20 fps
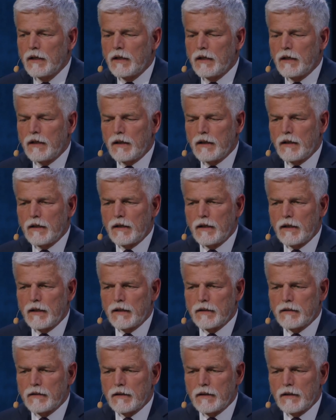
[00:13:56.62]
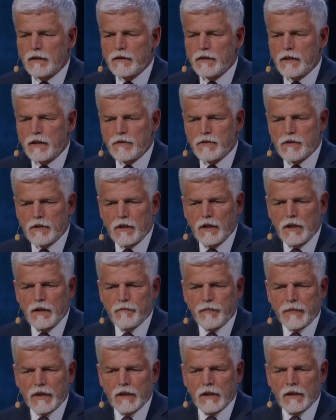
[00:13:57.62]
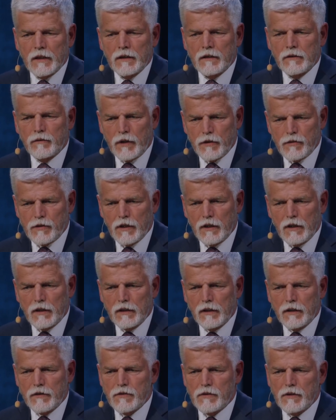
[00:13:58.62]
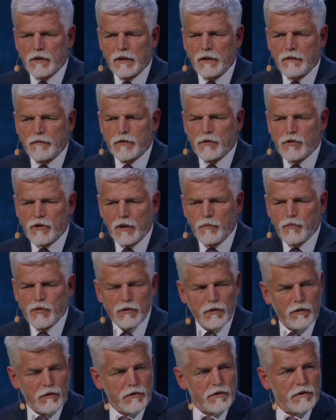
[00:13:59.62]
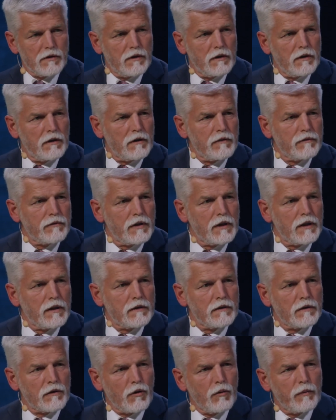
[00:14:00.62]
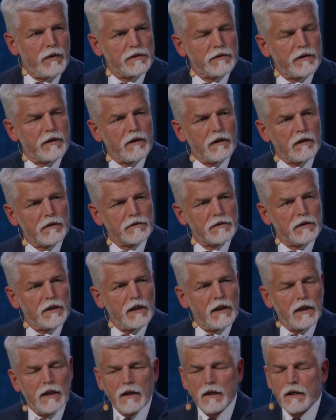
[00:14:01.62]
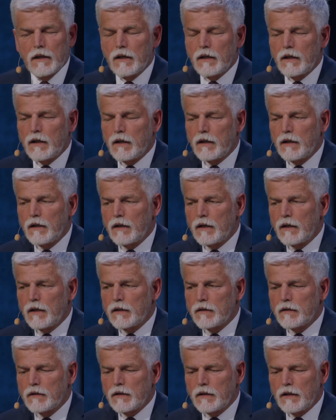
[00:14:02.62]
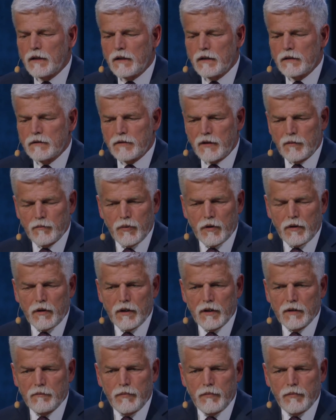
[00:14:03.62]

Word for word: Uh, and uh, they see Russia as a cheap source of uh, raw materials and a temporary